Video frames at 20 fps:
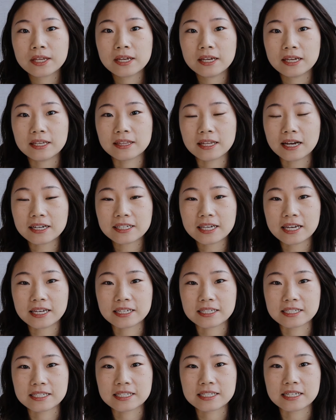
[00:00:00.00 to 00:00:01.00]
In that
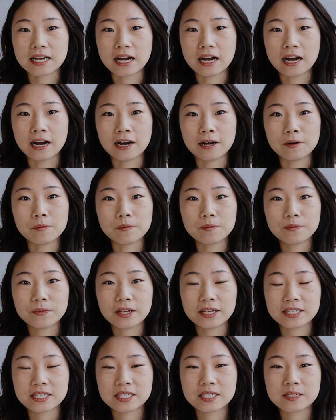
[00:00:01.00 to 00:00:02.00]
case,
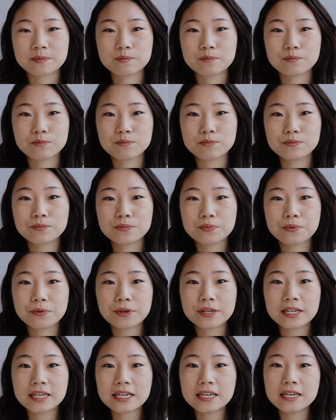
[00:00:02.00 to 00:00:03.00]
it's
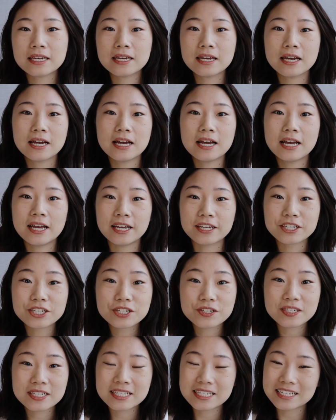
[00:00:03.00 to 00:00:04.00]
pretty
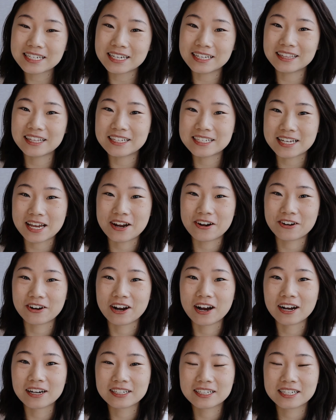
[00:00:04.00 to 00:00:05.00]
interesting in this
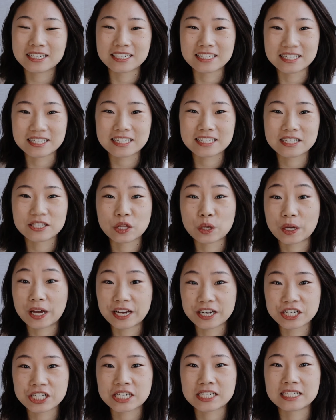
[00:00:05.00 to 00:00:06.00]
era because
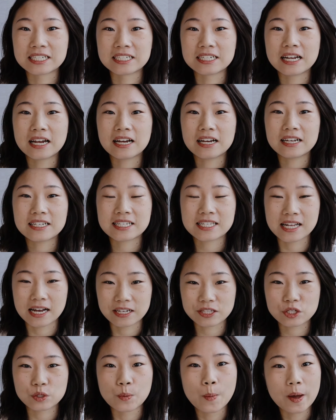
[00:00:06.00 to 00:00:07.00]
location
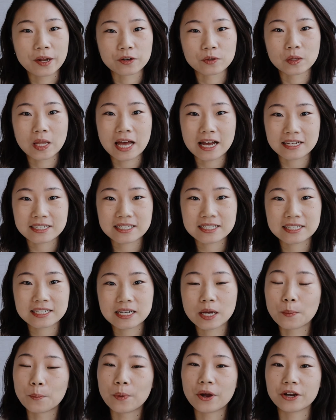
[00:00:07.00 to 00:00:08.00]
start to matter less
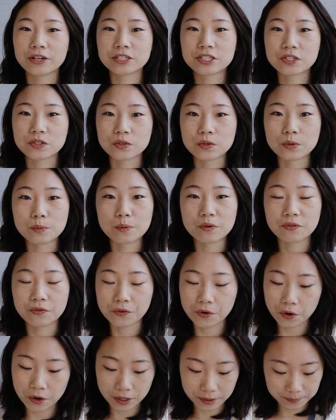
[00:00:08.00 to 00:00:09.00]
compared to
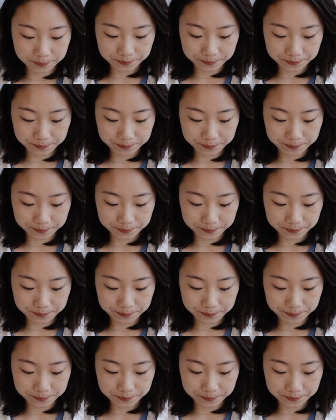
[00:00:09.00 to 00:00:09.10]
before.